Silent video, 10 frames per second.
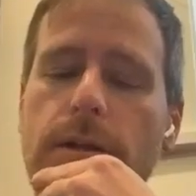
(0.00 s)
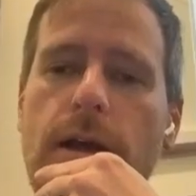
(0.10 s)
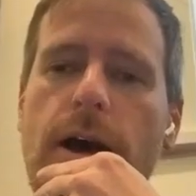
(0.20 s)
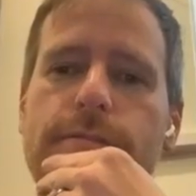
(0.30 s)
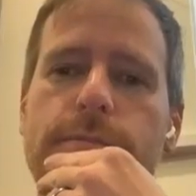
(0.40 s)

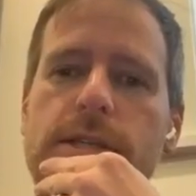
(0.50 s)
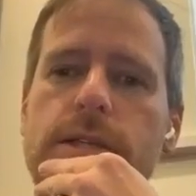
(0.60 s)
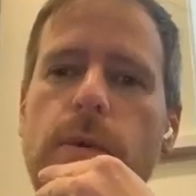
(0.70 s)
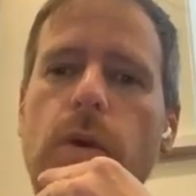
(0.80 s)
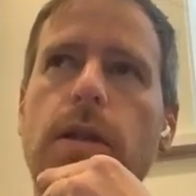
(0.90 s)
lot of my
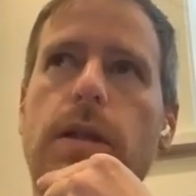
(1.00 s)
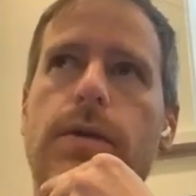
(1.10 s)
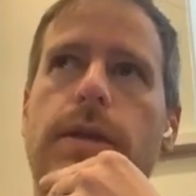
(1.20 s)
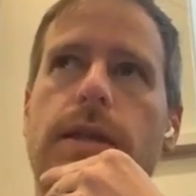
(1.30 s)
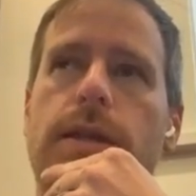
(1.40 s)
support
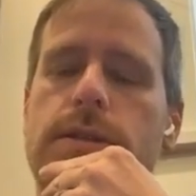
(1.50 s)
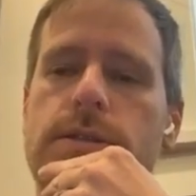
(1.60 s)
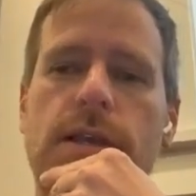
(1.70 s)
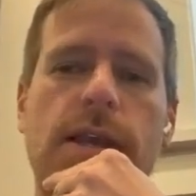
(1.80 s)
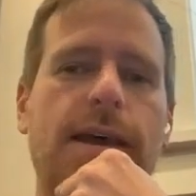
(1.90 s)
load
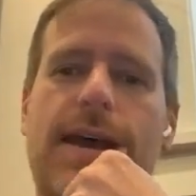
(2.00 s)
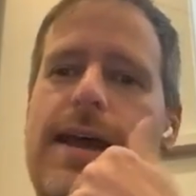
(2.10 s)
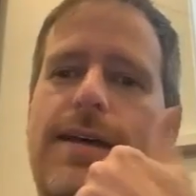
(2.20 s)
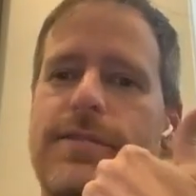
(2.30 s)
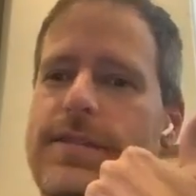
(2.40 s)
is I
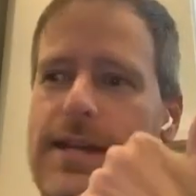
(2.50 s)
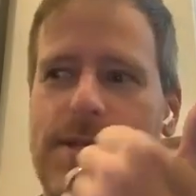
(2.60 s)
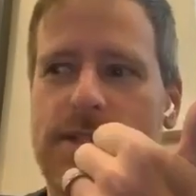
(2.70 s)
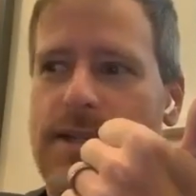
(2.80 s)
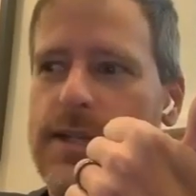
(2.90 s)
have
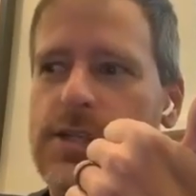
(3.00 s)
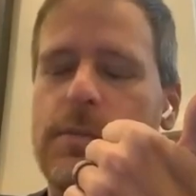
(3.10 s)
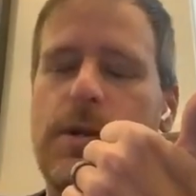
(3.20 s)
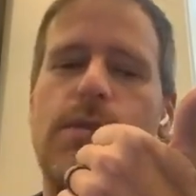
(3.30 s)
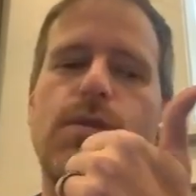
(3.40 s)
database
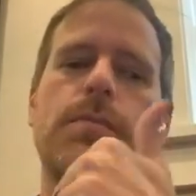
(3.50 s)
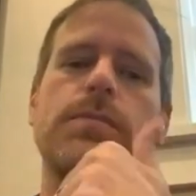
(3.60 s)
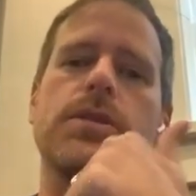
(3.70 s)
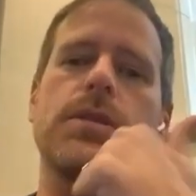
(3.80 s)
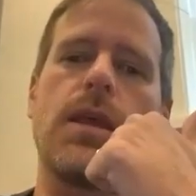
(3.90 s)
connection
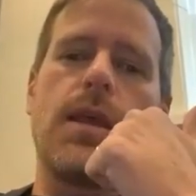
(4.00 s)
problems.